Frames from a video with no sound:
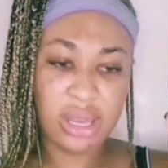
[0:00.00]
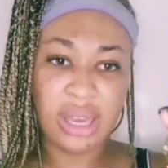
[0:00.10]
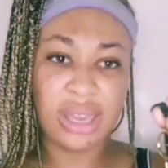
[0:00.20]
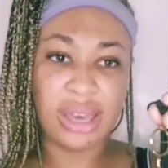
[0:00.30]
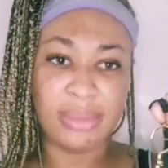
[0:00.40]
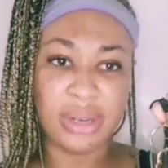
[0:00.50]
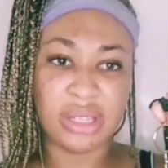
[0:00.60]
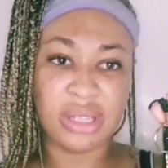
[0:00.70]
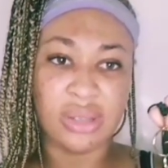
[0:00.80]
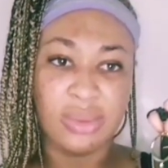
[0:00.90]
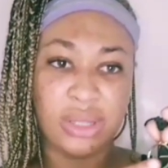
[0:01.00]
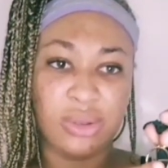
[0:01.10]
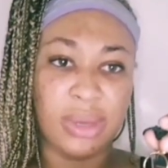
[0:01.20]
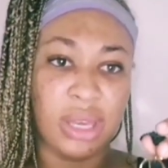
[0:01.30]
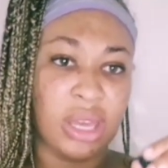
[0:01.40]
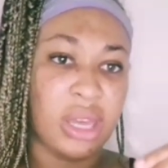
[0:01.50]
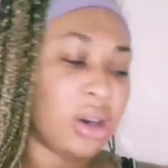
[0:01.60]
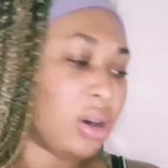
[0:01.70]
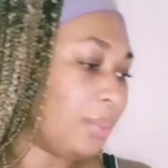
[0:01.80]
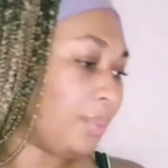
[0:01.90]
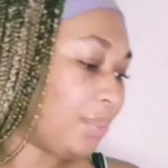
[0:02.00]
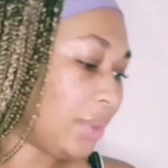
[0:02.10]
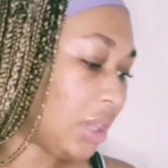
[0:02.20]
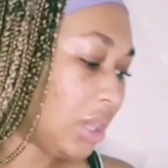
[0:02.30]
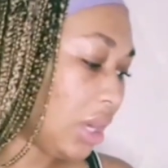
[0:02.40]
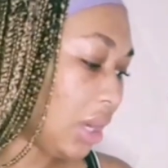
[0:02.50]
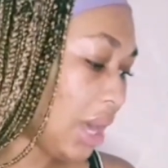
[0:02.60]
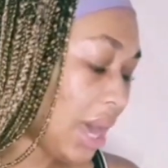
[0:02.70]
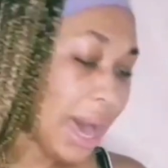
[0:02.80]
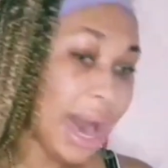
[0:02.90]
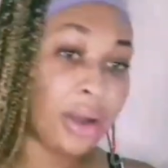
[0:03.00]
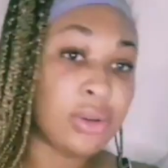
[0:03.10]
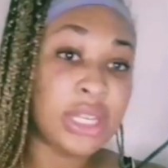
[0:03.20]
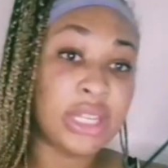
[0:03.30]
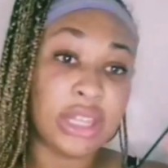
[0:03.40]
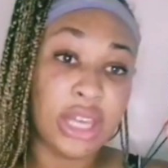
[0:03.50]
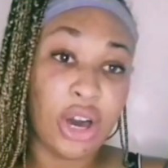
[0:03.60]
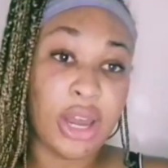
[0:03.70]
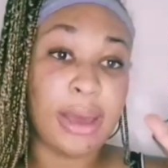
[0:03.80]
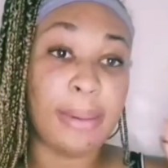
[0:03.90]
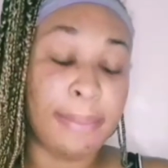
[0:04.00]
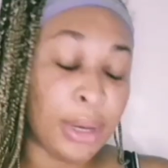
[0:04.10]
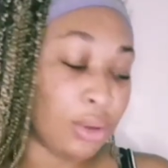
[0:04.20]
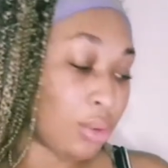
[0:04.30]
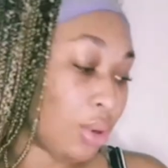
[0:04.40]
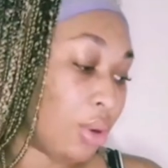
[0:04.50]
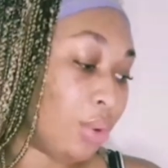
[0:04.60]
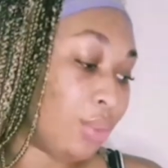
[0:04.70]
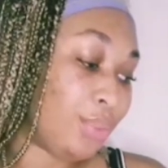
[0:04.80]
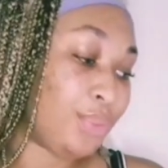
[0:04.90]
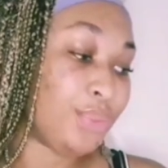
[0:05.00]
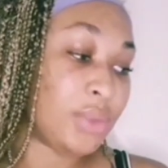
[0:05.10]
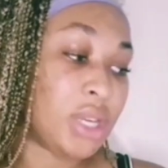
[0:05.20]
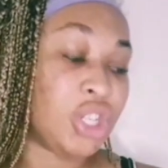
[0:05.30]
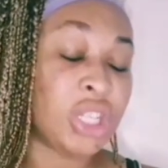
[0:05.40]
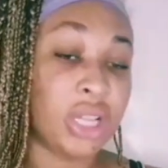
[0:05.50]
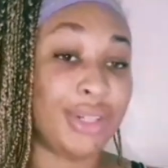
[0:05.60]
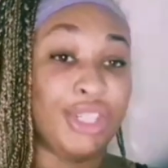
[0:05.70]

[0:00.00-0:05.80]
Yeah, can't be this. This is way too big. Um, the thing. I don't see the thing on it, but you know, it's just a little